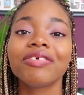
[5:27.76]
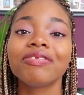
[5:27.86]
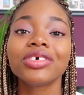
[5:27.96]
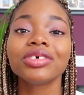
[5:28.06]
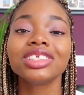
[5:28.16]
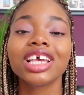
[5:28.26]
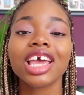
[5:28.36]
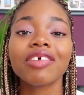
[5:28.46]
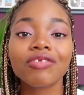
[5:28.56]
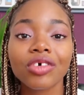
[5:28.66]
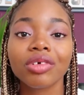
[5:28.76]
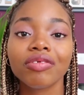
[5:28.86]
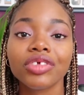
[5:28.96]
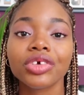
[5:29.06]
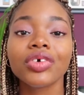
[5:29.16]
a full day for
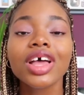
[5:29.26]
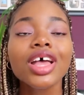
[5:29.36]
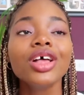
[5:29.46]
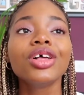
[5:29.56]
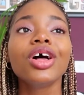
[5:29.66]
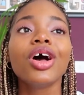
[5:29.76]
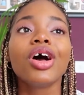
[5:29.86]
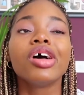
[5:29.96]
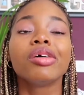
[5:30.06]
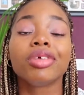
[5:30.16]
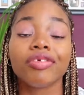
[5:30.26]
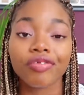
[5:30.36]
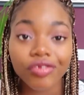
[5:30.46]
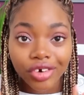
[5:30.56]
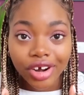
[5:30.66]
review.
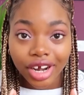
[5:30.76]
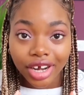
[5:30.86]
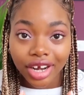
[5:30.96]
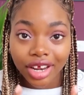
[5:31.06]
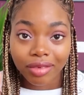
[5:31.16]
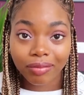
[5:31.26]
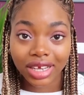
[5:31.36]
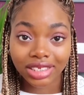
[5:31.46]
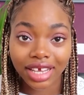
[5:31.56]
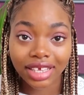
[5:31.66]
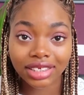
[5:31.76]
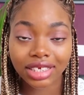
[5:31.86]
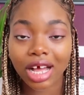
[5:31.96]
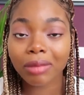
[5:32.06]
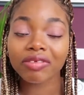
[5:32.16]
Before my tests
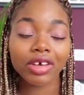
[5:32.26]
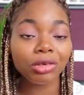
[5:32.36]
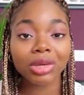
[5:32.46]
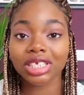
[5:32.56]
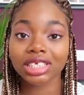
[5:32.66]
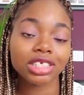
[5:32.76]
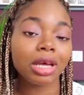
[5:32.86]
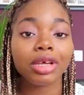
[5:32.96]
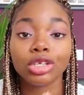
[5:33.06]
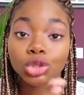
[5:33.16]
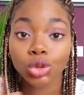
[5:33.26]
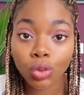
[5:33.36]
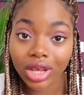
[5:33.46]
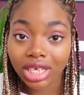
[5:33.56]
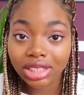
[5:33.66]
come, if I know my test is coming in 2
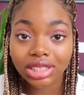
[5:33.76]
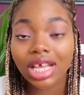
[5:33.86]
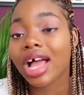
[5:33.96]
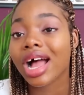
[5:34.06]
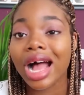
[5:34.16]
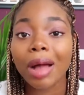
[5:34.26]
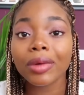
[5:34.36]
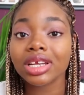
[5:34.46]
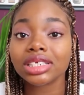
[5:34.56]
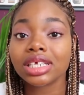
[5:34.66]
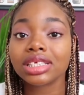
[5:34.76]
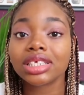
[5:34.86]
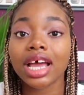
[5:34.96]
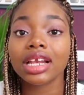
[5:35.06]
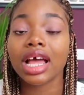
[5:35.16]
weeks, I'm gonna set
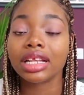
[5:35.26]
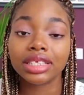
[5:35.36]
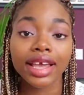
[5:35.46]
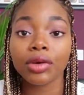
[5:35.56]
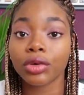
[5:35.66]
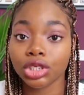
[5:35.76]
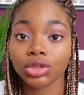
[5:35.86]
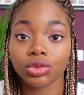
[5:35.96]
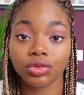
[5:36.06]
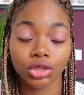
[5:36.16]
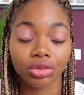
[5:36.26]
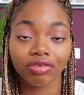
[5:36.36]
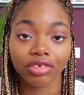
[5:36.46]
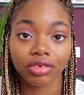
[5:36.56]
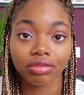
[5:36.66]
aside a day or two to
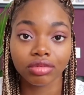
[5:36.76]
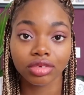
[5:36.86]
review.